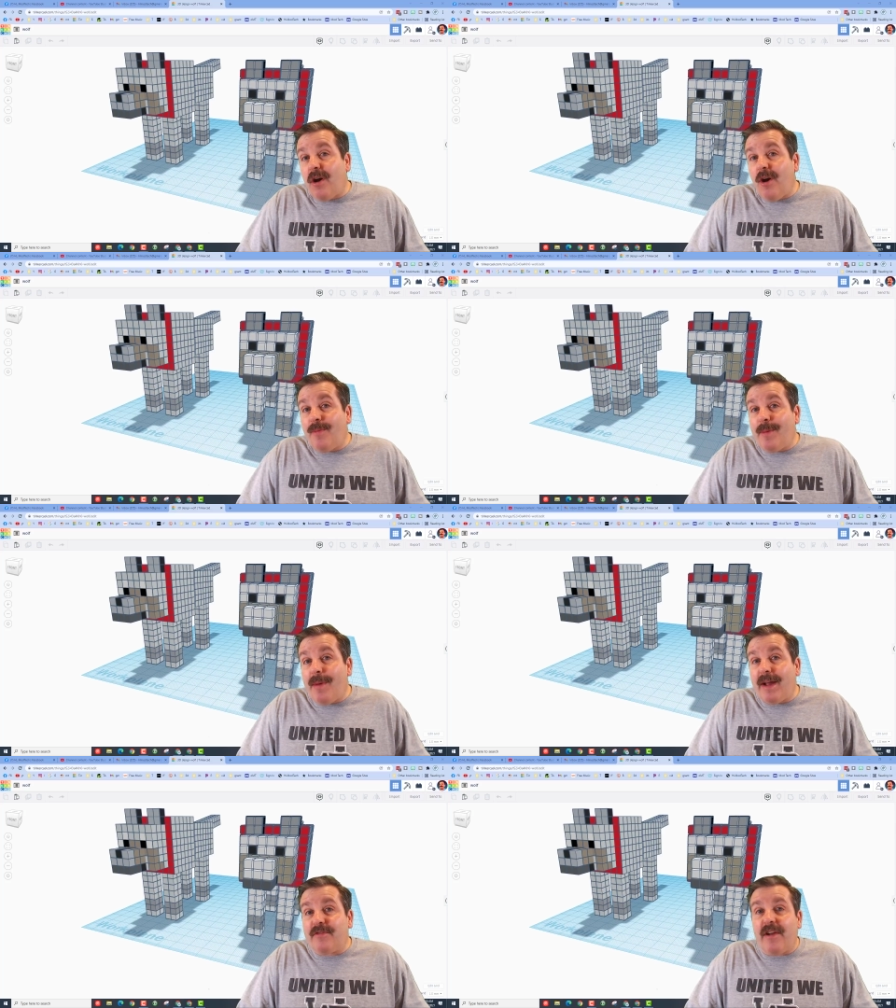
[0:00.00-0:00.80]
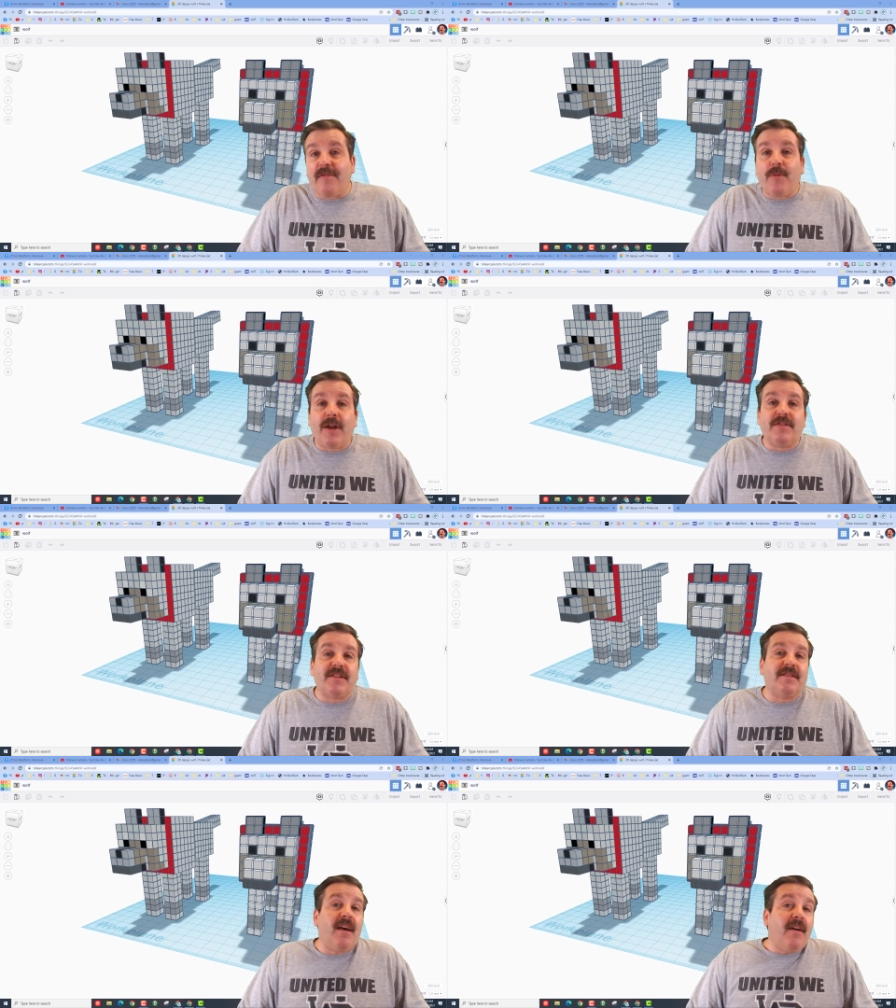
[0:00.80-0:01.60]
all my Minecraft
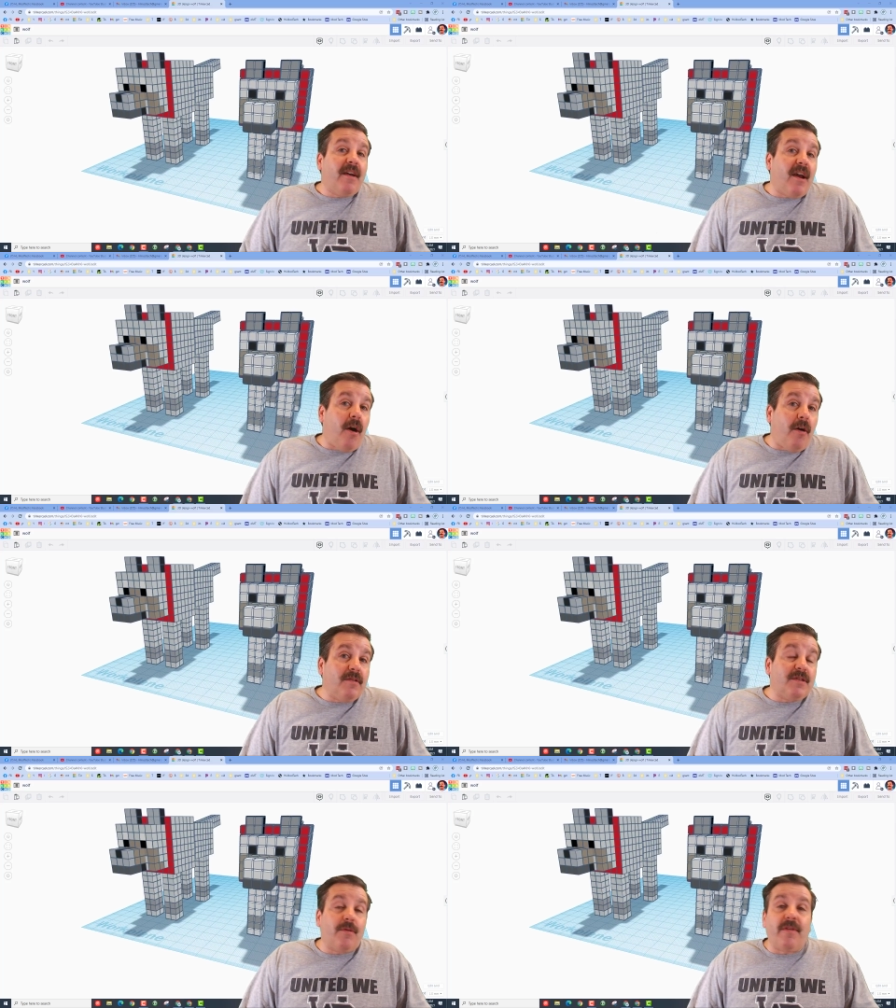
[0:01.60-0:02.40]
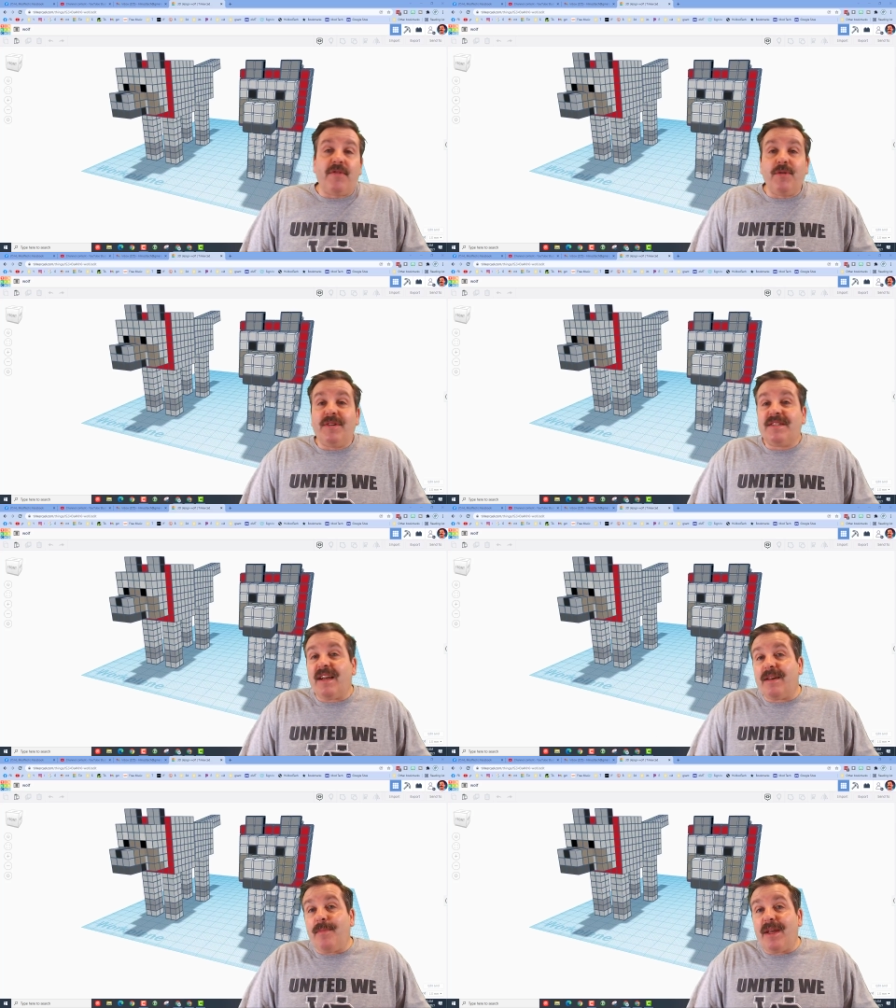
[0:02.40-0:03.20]
projects, Also, if you
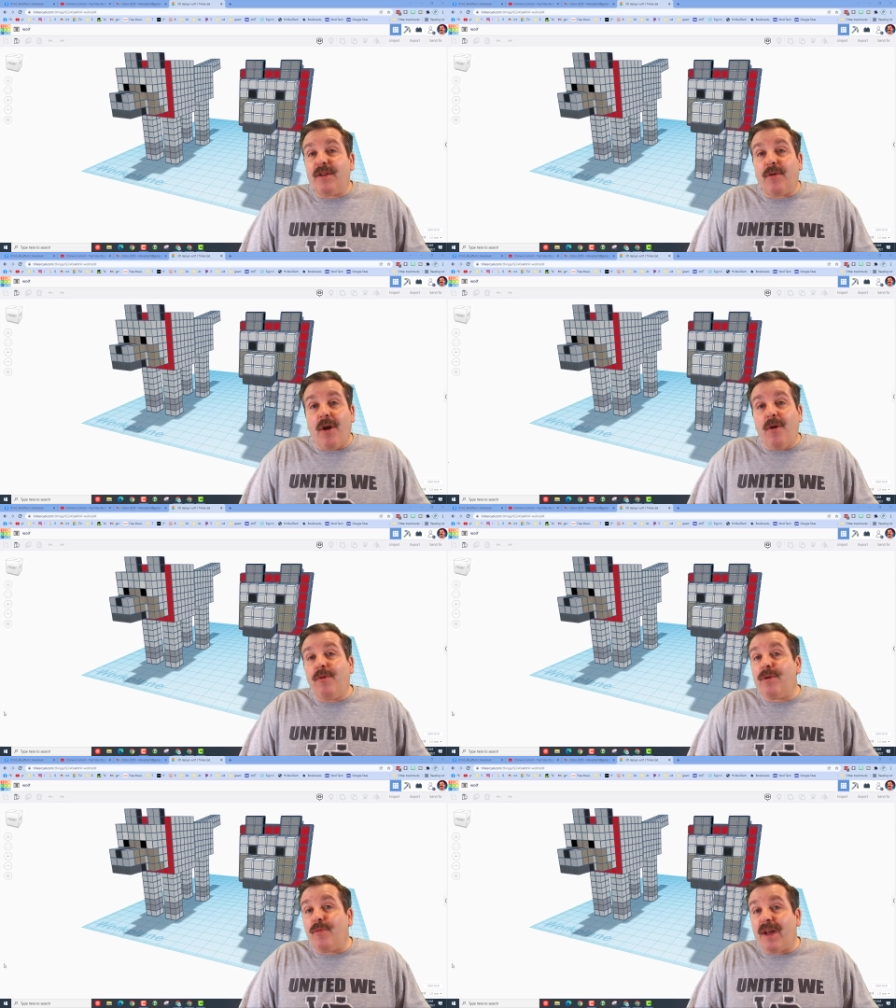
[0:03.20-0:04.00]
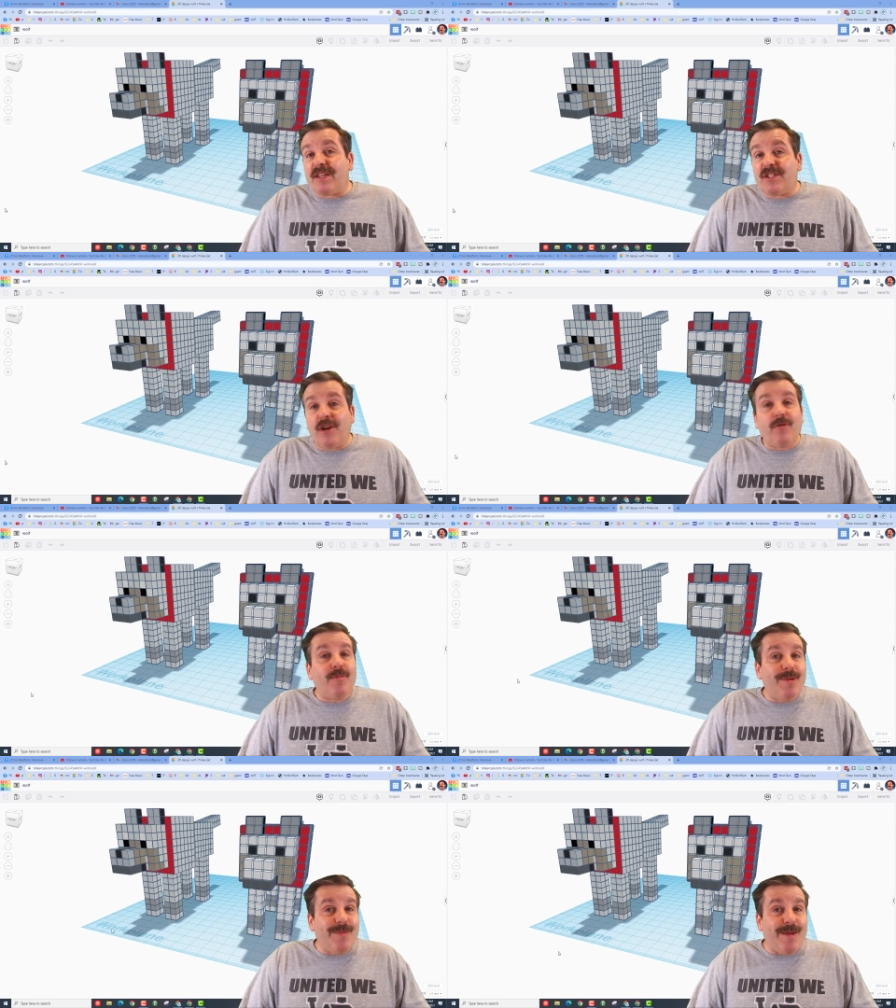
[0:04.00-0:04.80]
decide to make your own and want to share with
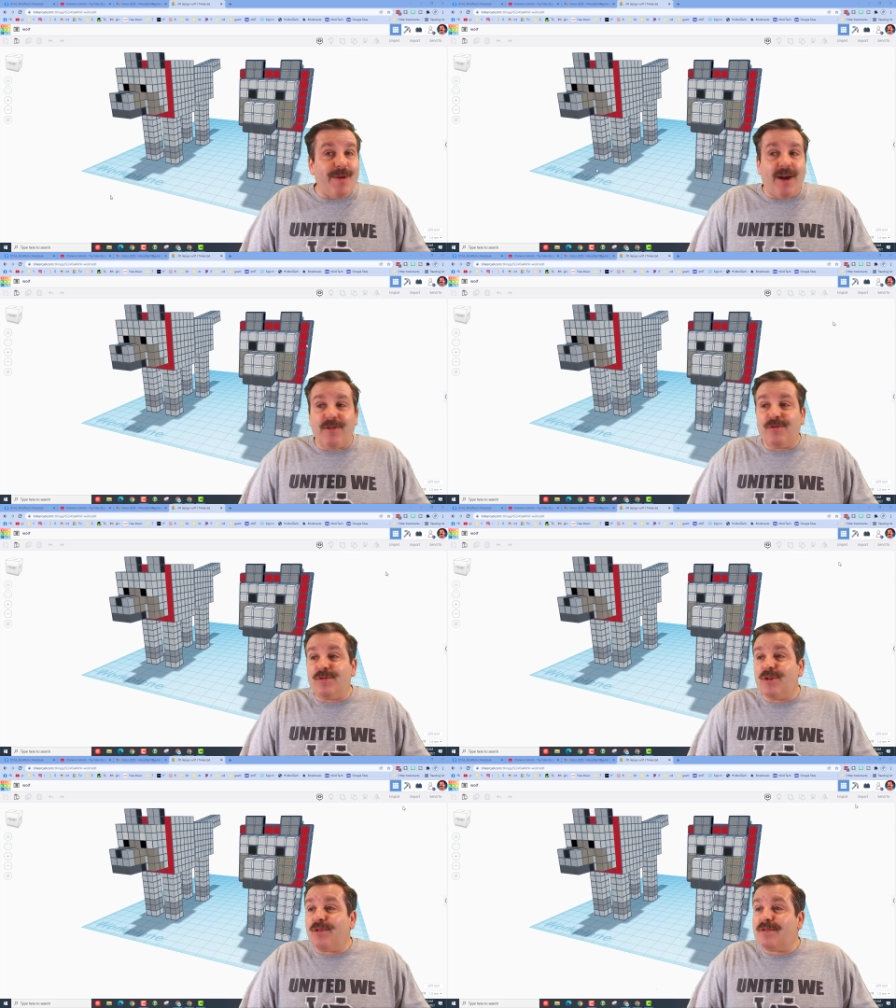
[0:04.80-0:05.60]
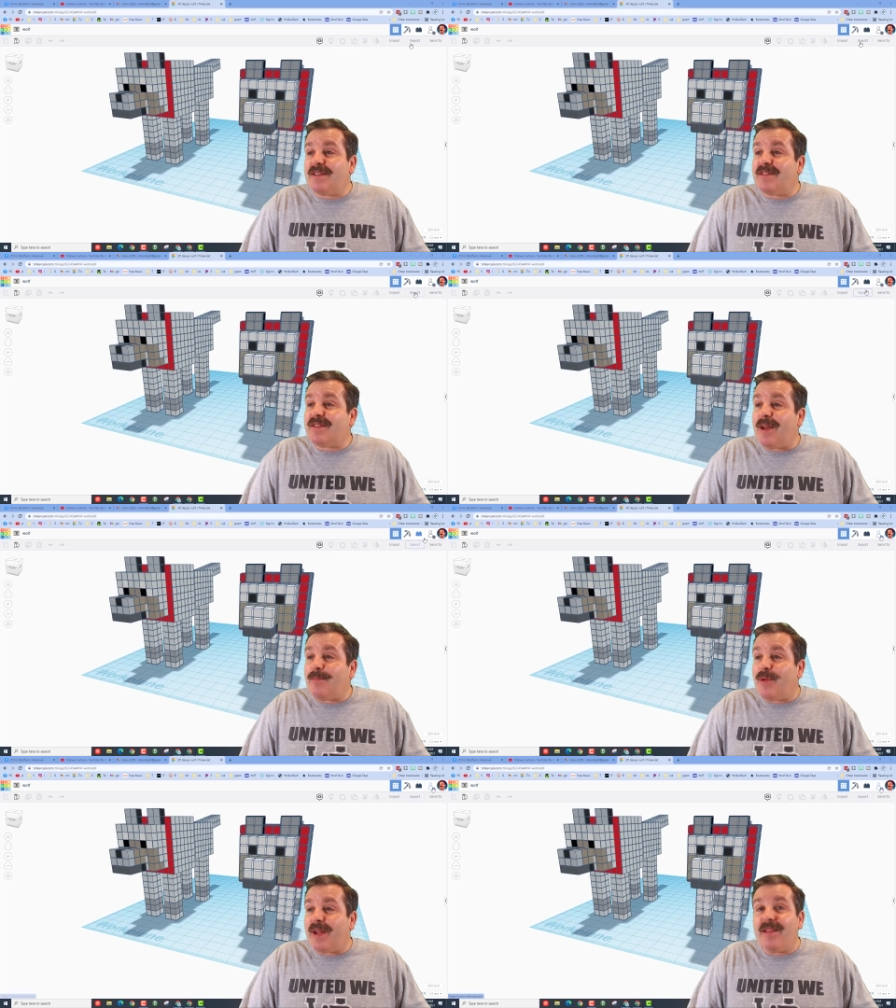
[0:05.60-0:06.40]
me, maybe I'll use yours as a
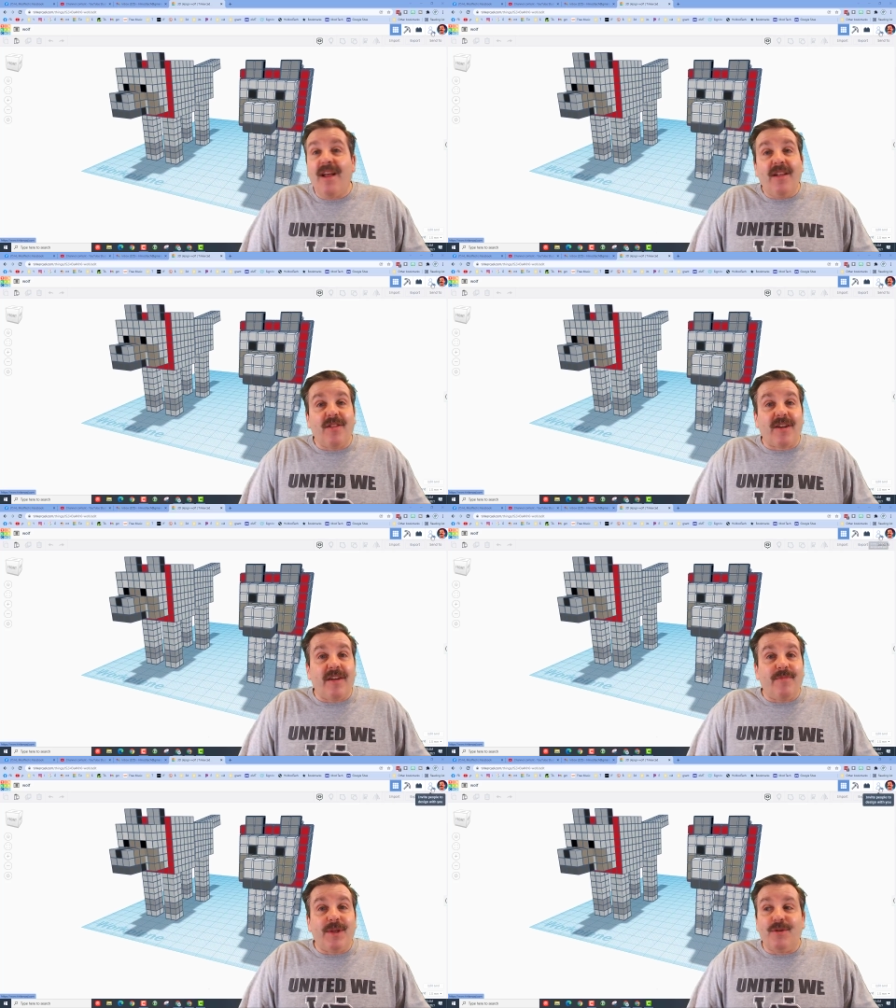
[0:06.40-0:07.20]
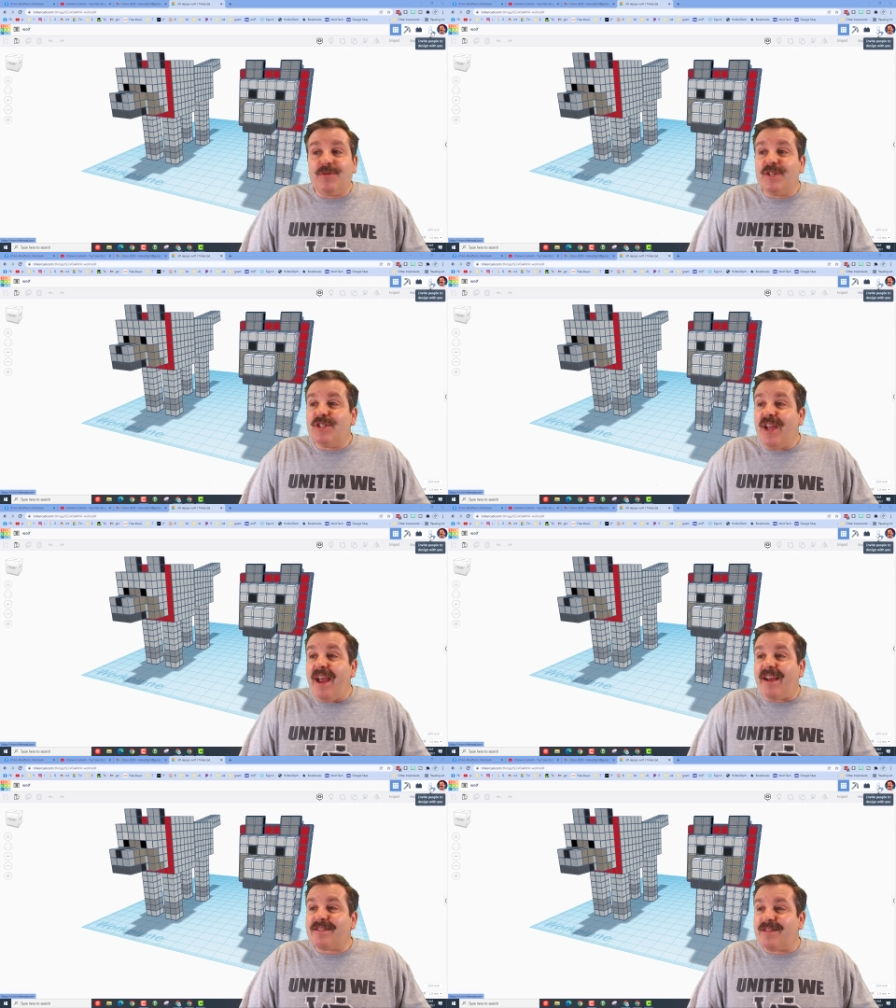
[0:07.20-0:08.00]
template like I've been using
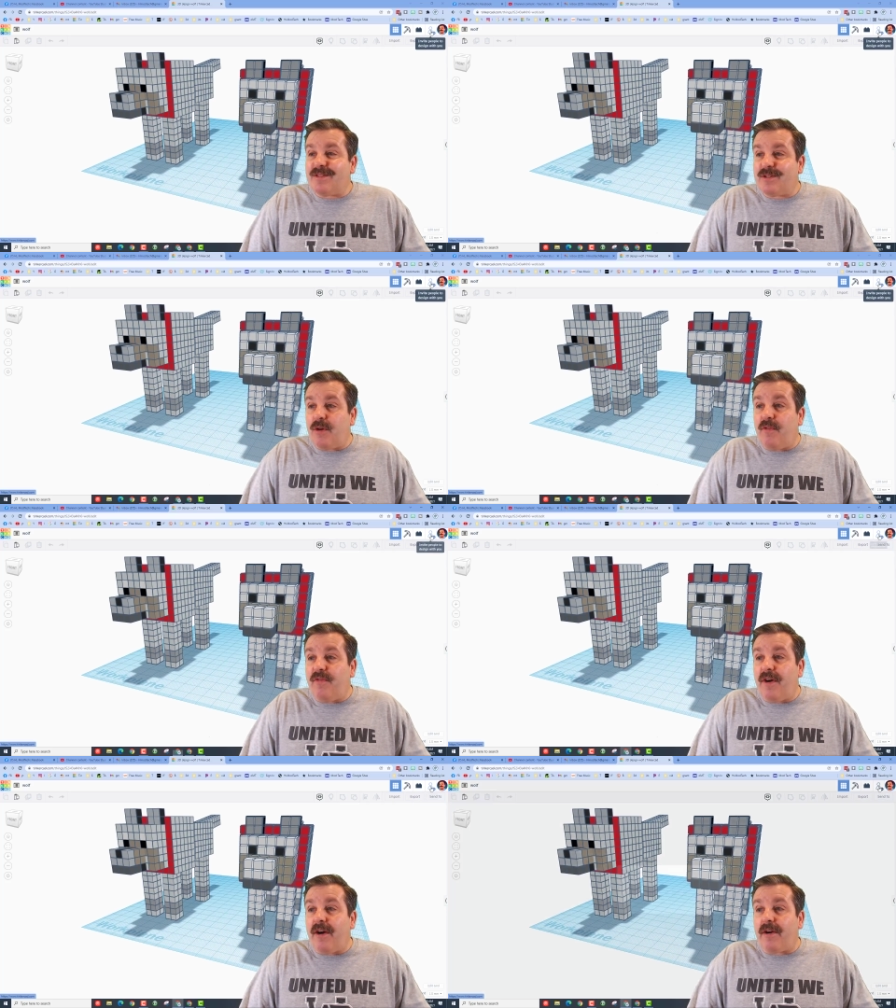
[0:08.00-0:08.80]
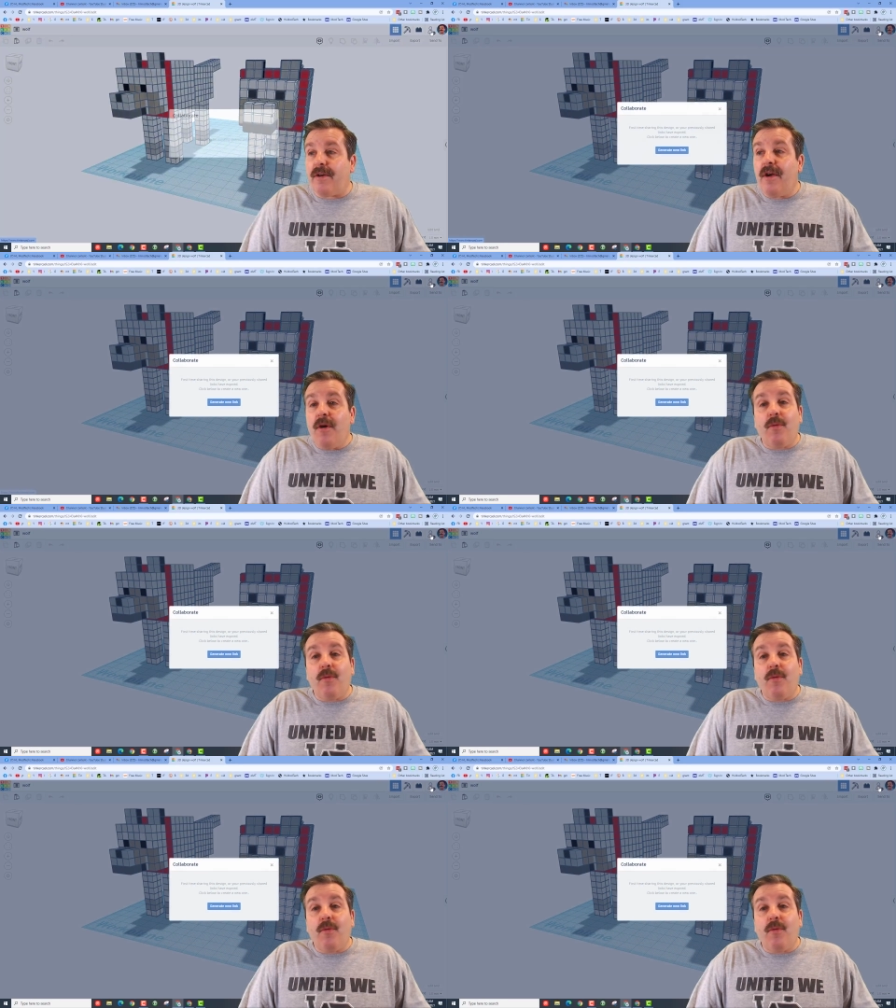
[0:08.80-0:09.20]
Jack's so far.